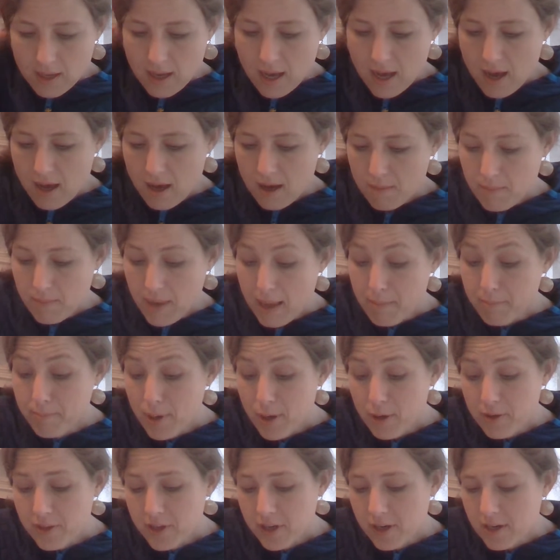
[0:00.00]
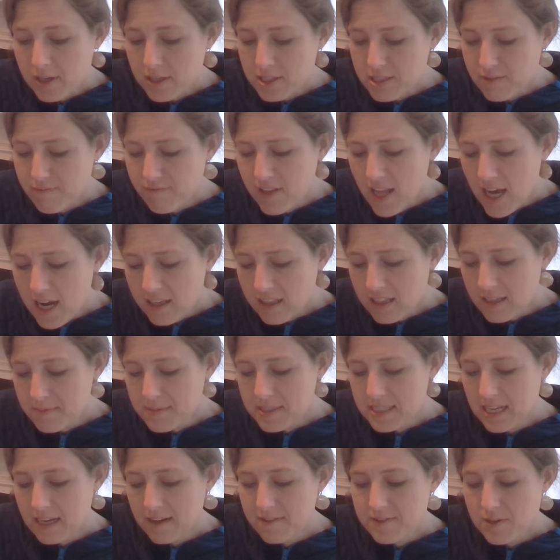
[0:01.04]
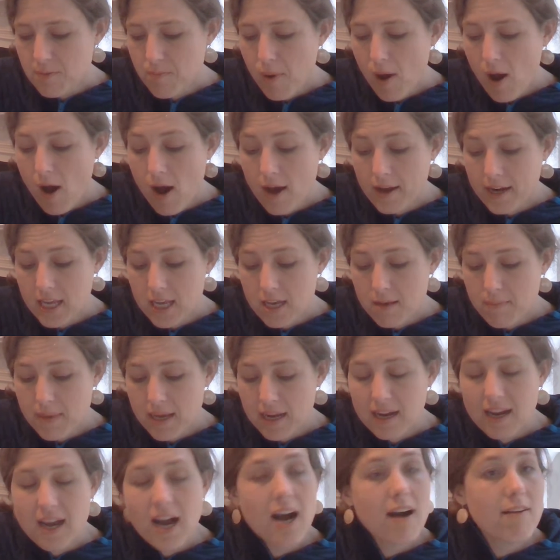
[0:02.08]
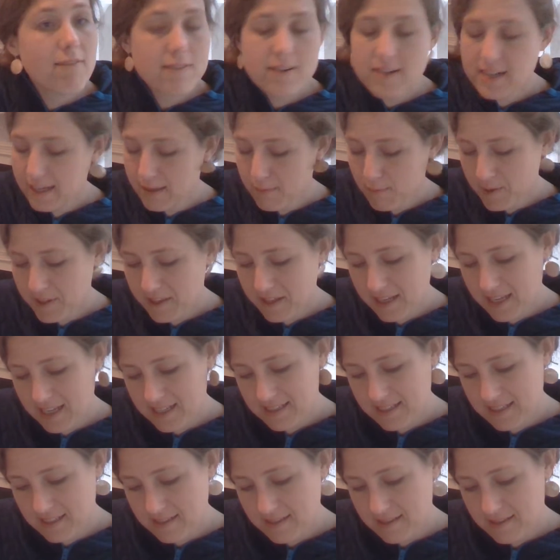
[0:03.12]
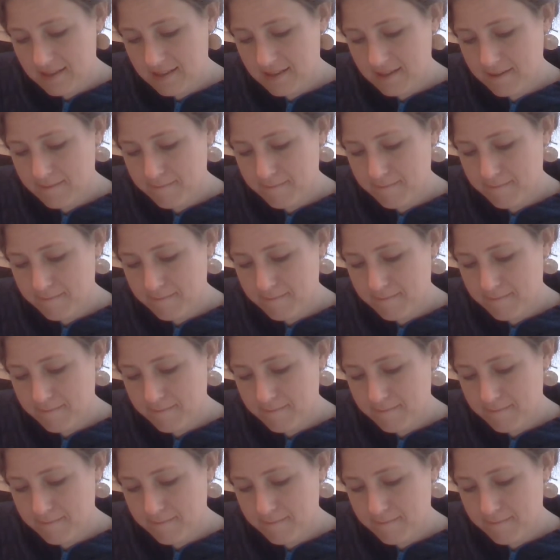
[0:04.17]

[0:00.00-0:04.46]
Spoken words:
And both girls flung themselves upon him and covered him with kisses.